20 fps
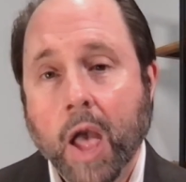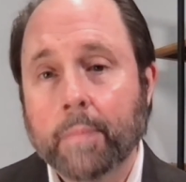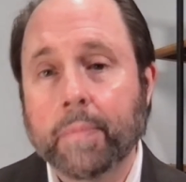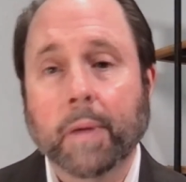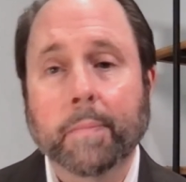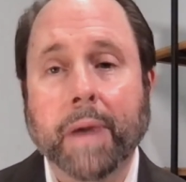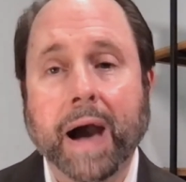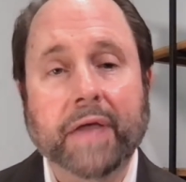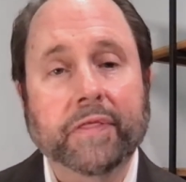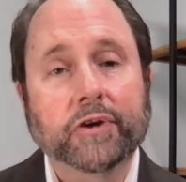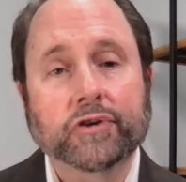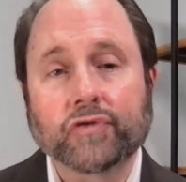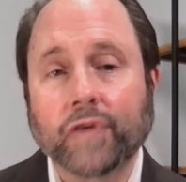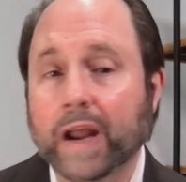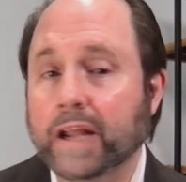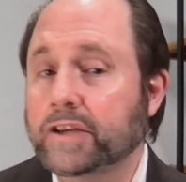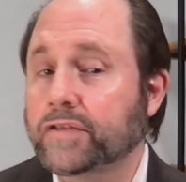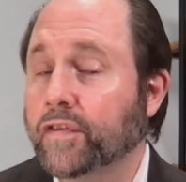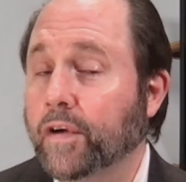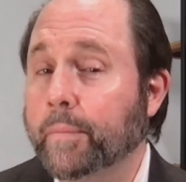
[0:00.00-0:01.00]
but by the
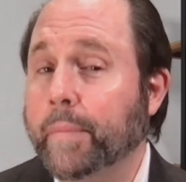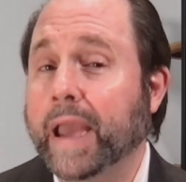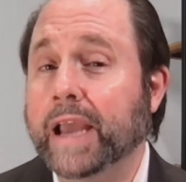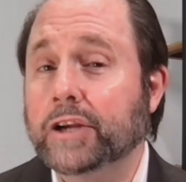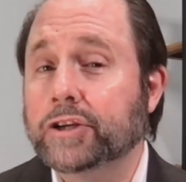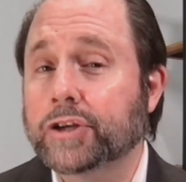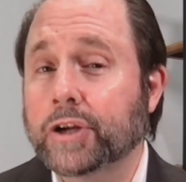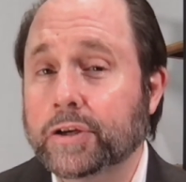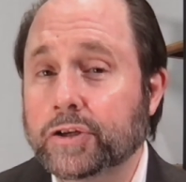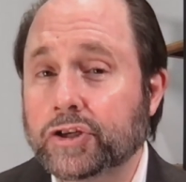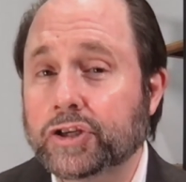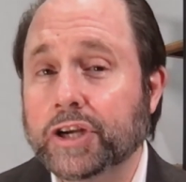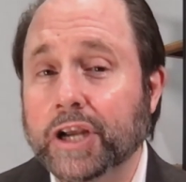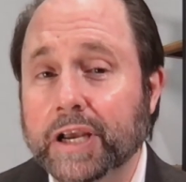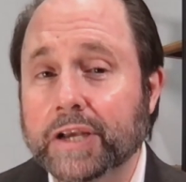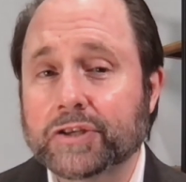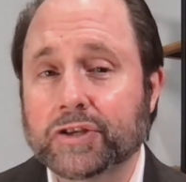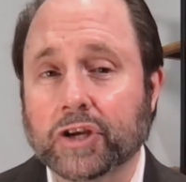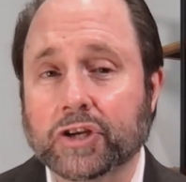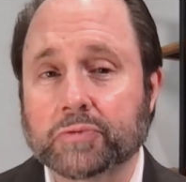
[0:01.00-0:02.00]
transformation
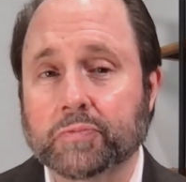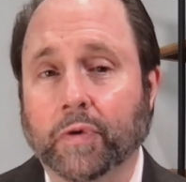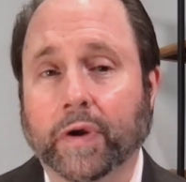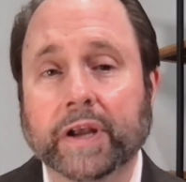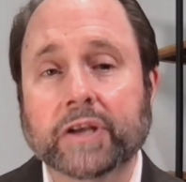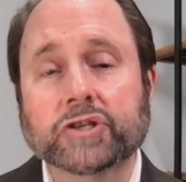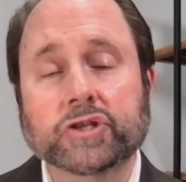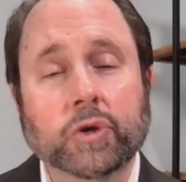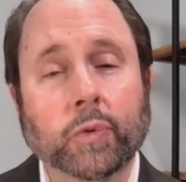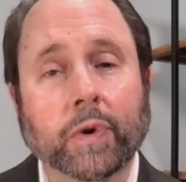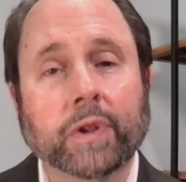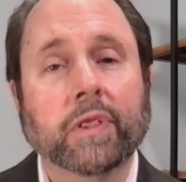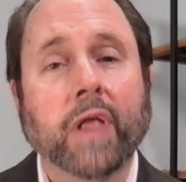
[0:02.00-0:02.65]
Jesus brings to a